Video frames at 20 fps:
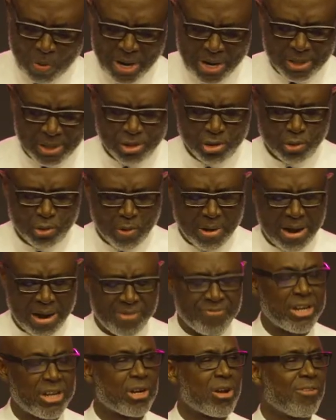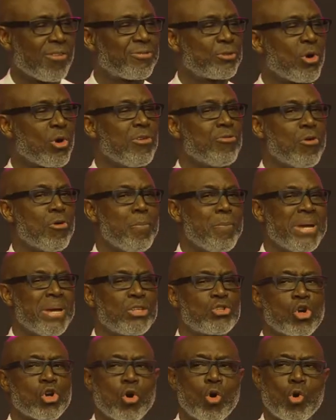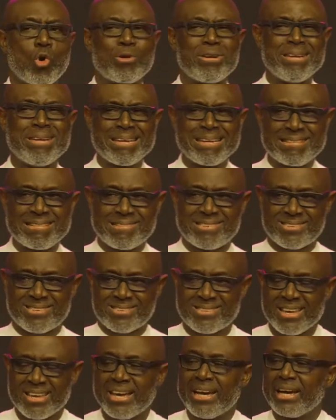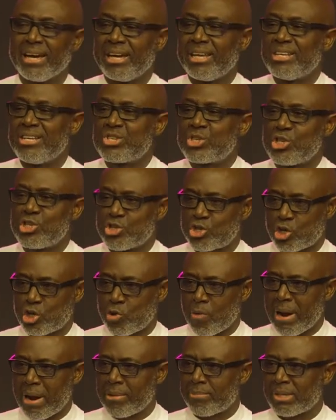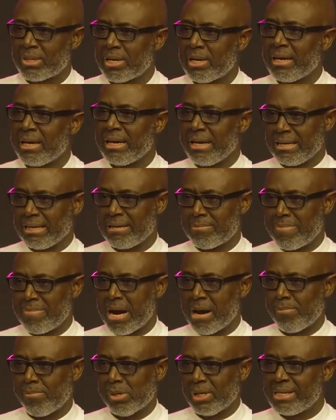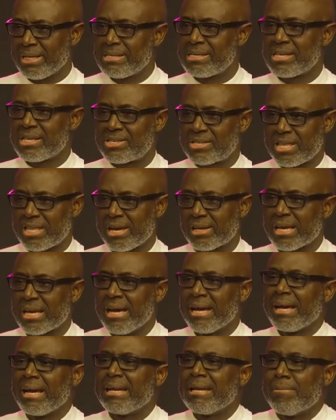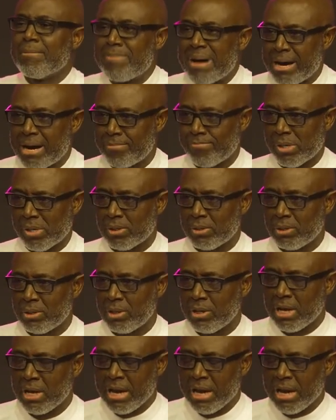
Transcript: when you don't have enough to even meet your own needs. It is described in the Bible, it's a state in the Bible.